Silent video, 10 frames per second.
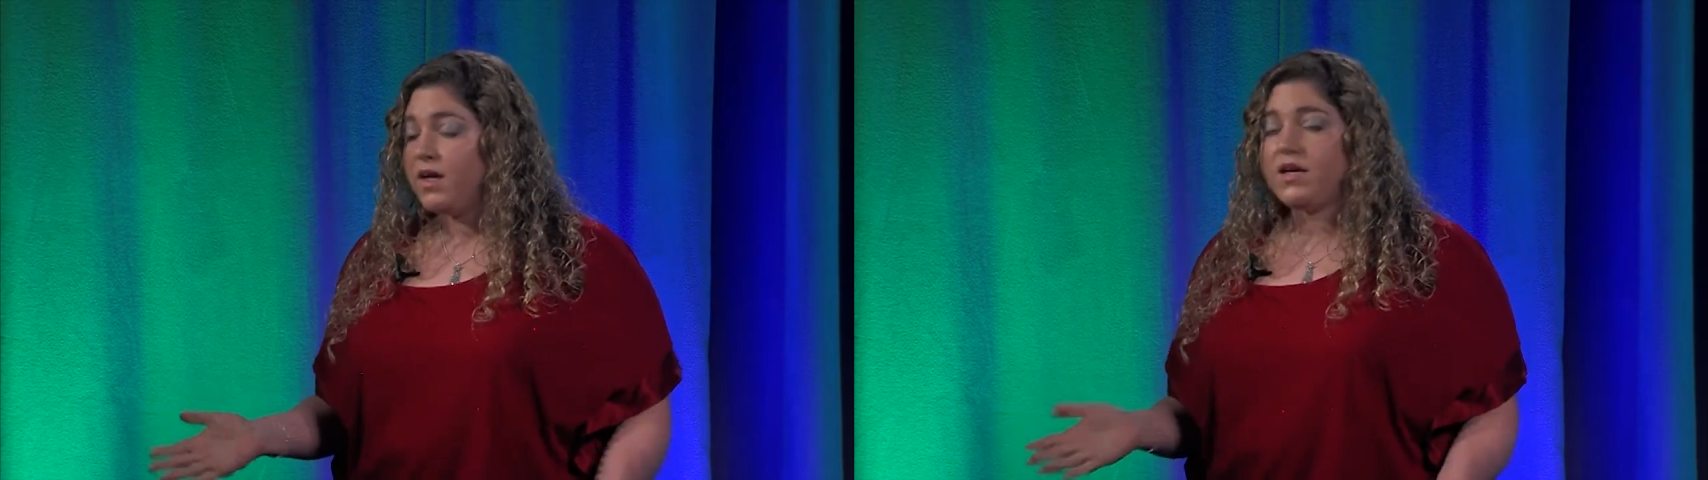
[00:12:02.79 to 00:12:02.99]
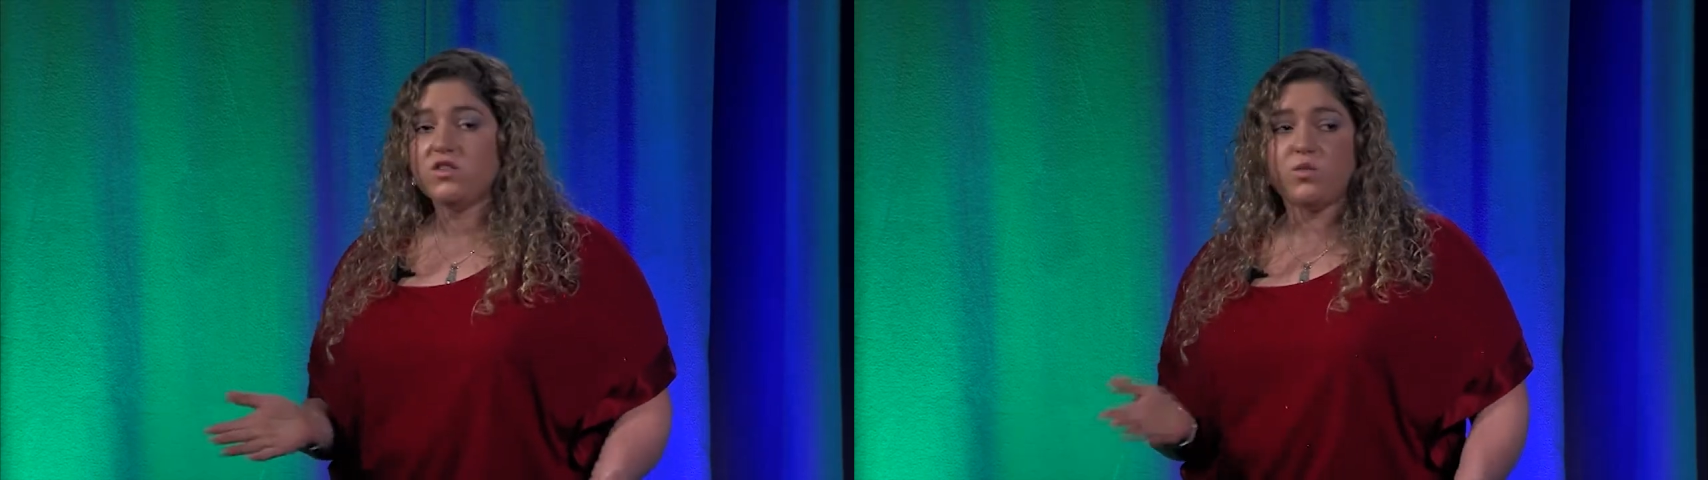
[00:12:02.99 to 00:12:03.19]

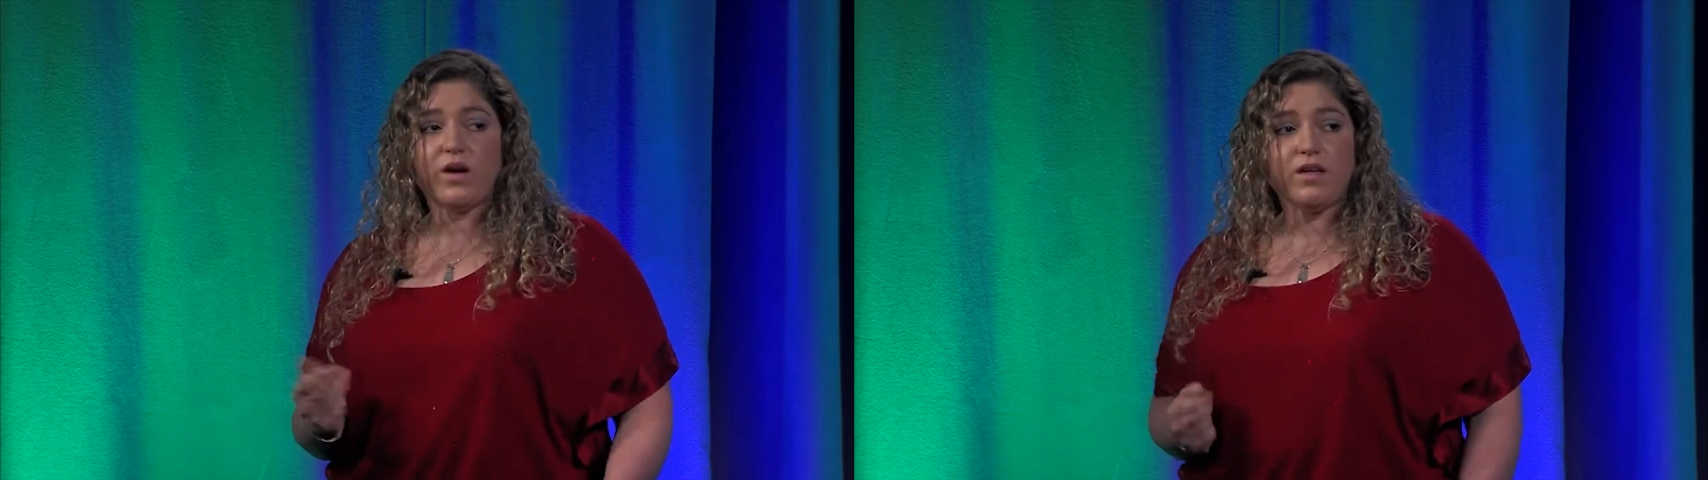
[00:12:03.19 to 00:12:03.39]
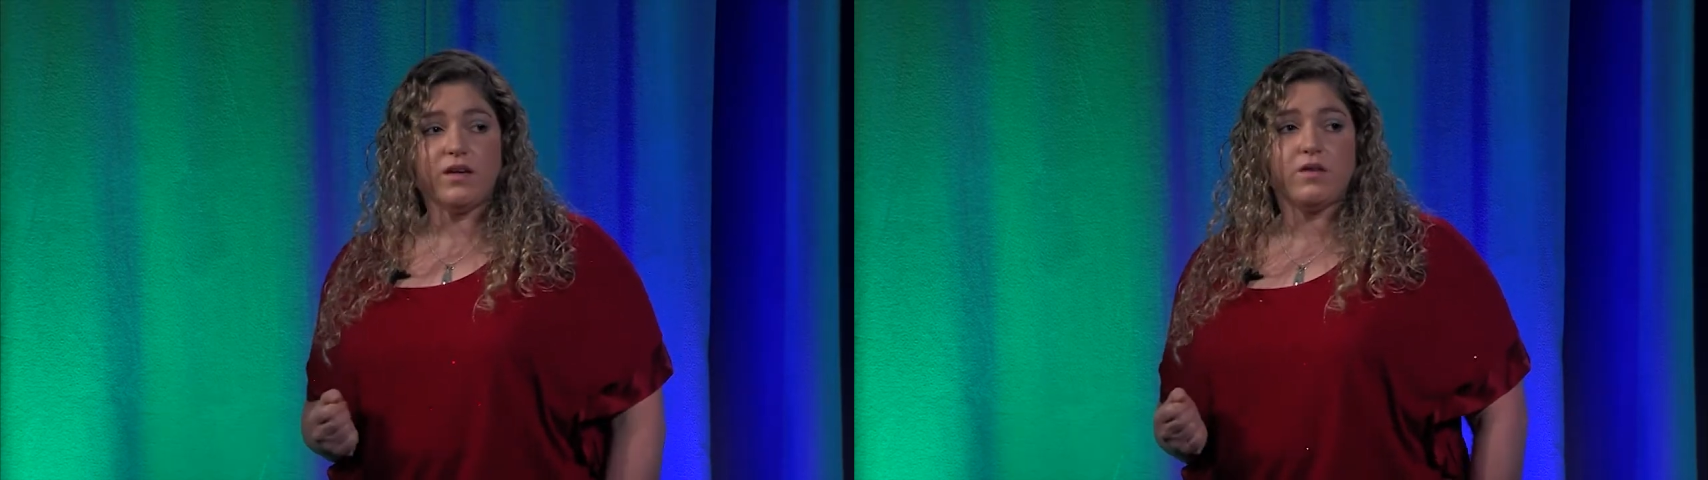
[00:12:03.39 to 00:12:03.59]
In
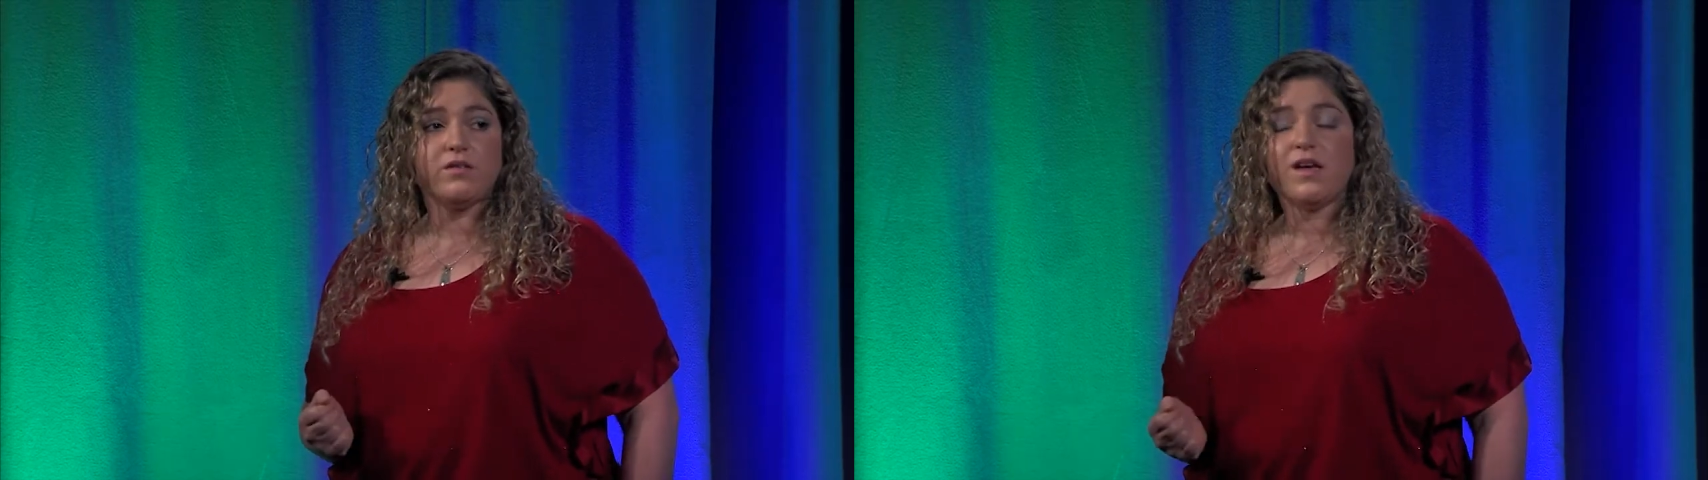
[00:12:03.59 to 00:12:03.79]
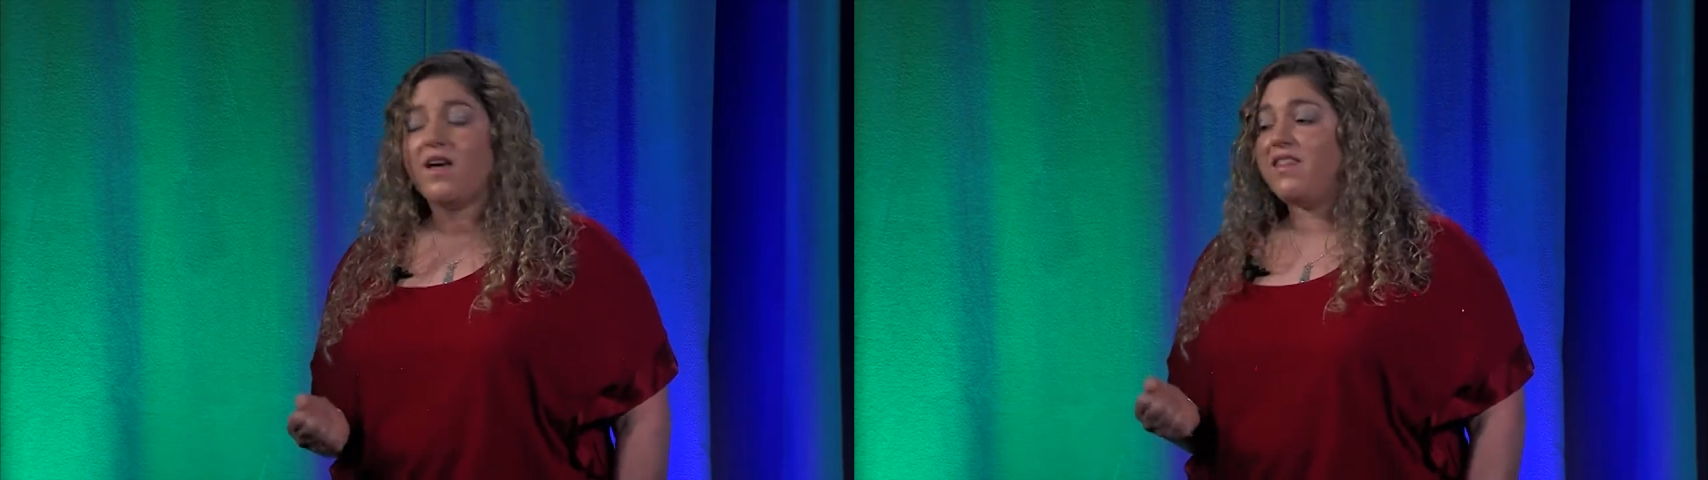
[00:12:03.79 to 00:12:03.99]
20
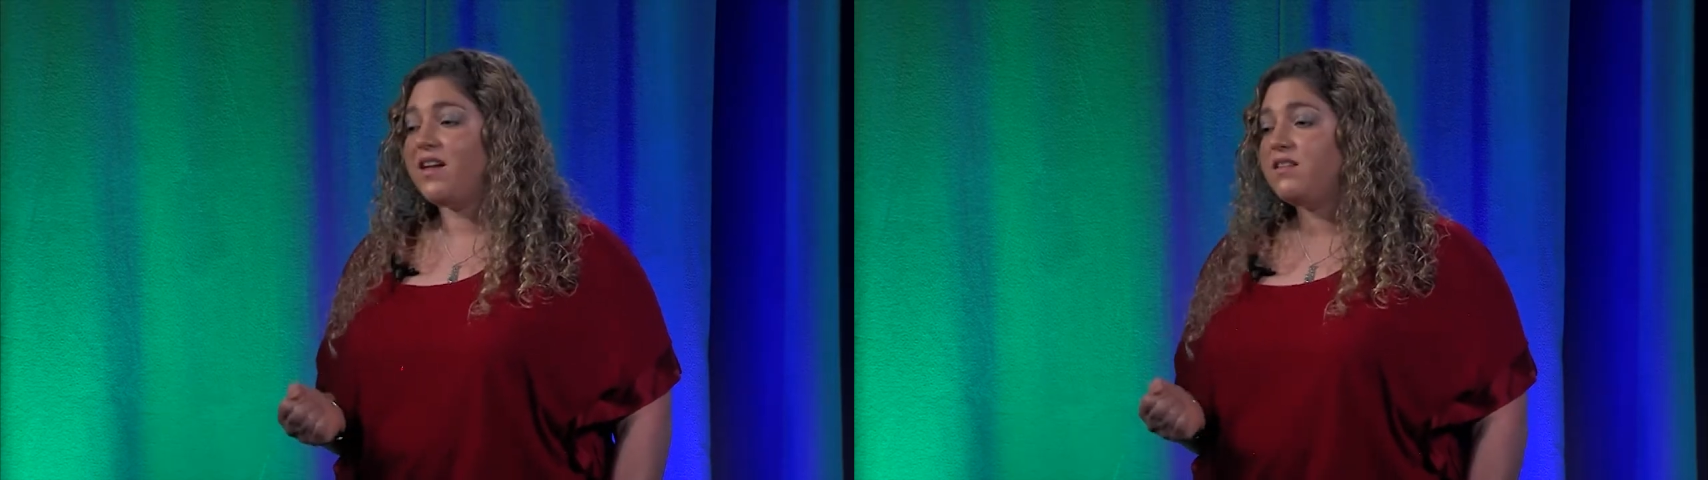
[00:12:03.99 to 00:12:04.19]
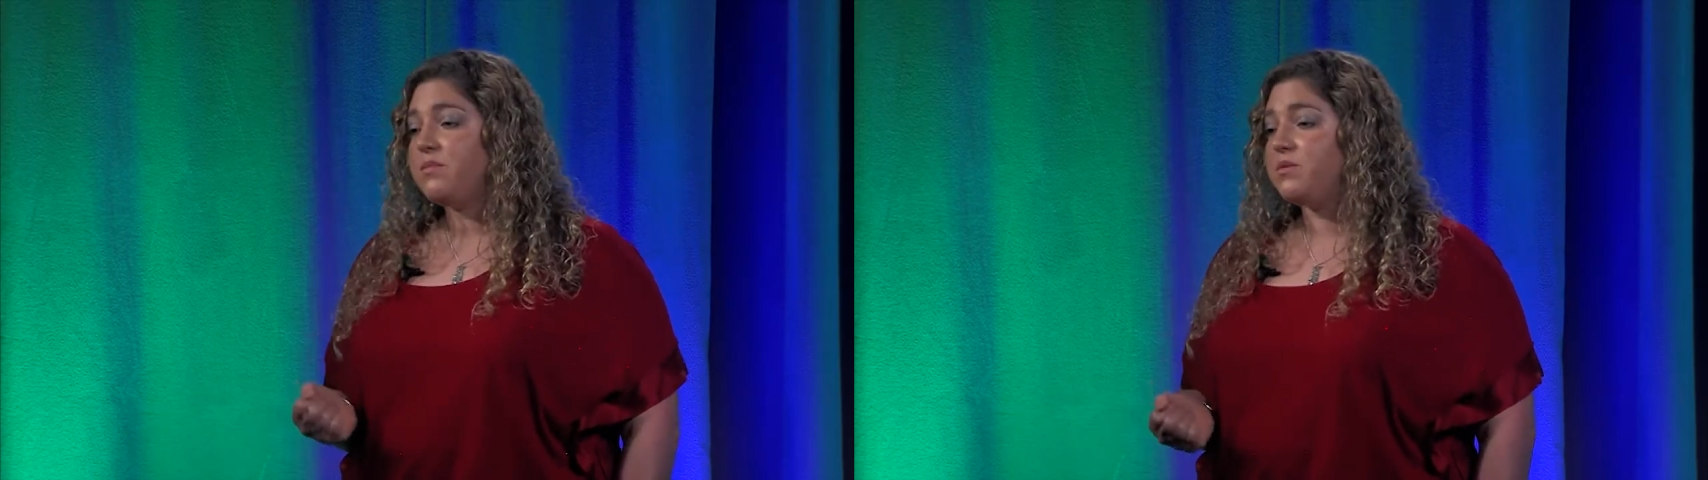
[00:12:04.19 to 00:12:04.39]
years,
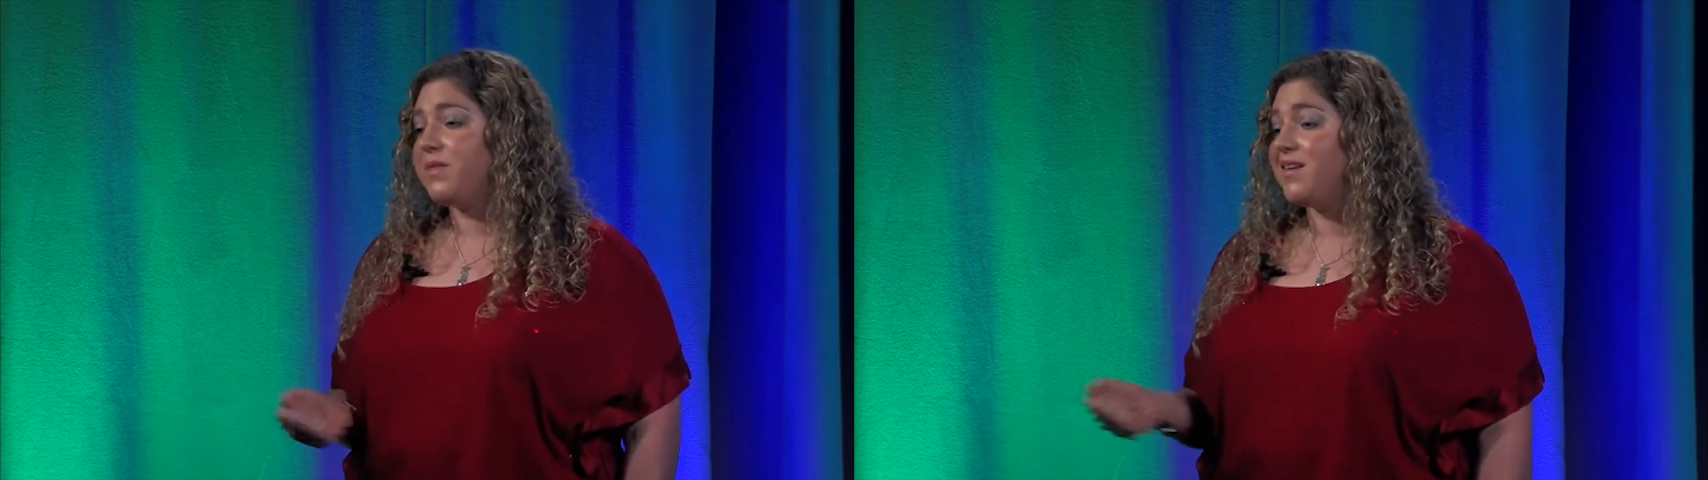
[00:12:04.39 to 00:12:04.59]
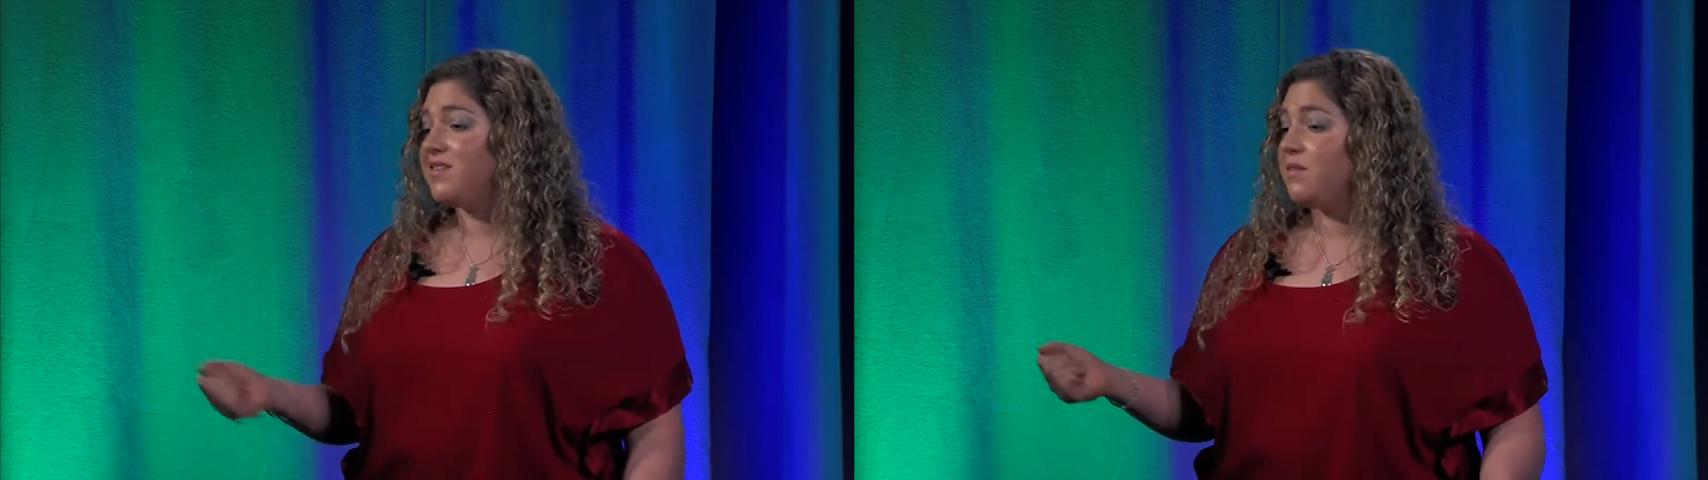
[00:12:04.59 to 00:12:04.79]
that number
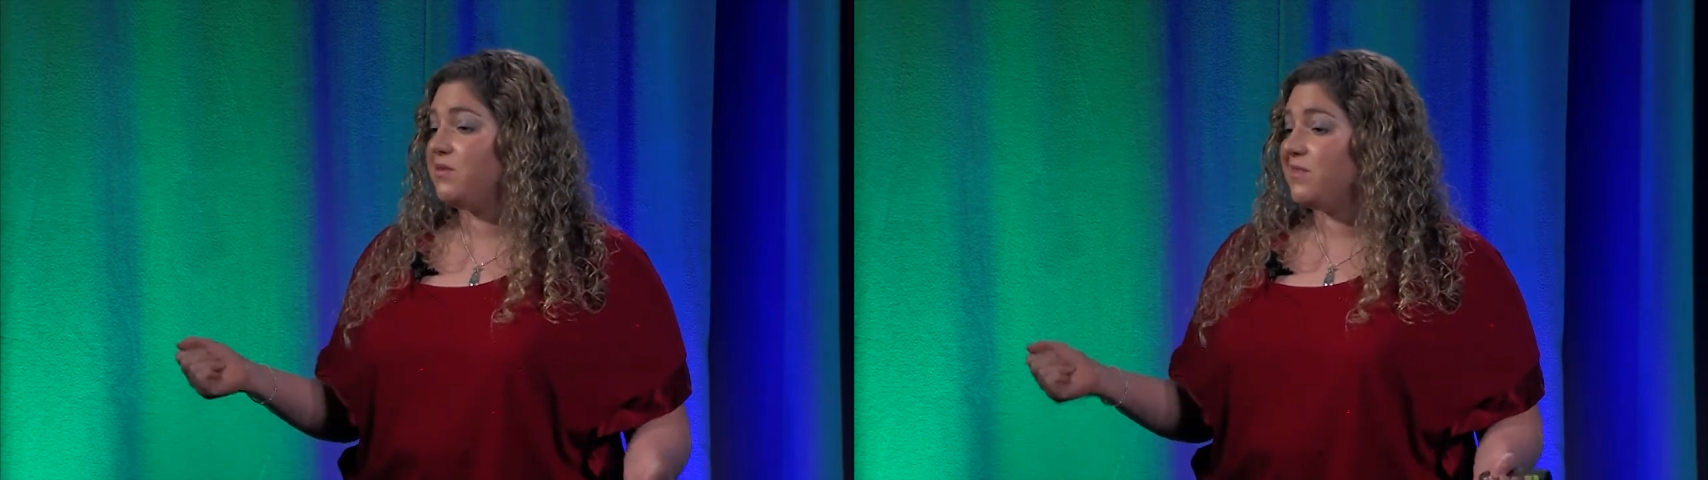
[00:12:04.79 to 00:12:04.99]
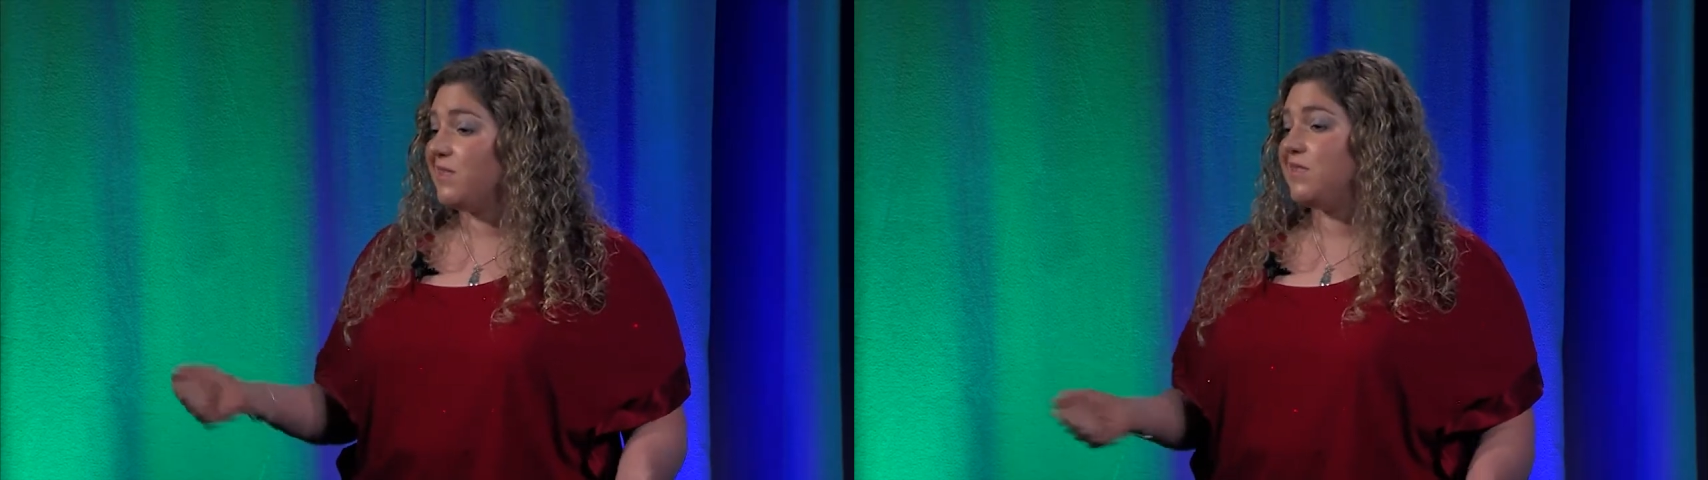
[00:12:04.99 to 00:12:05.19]
might double to